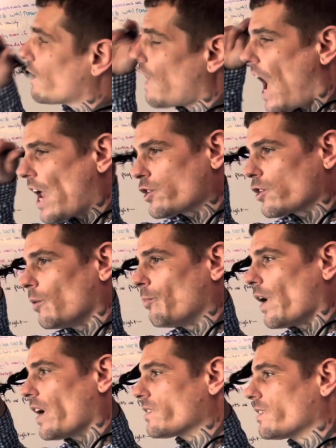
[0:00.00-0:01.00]
logical
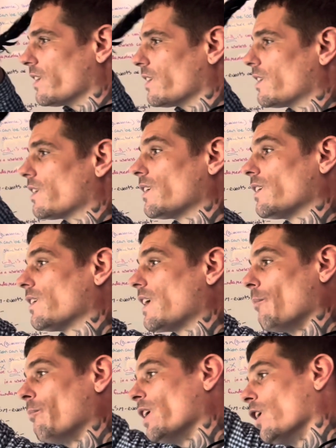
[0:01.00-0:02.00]
person
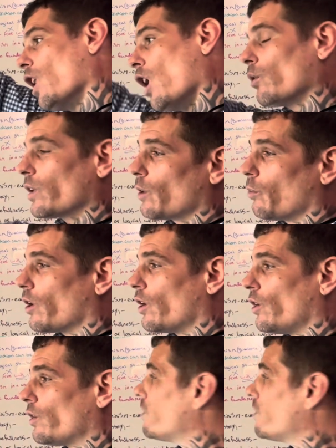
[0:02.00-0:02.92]
can be a lonely world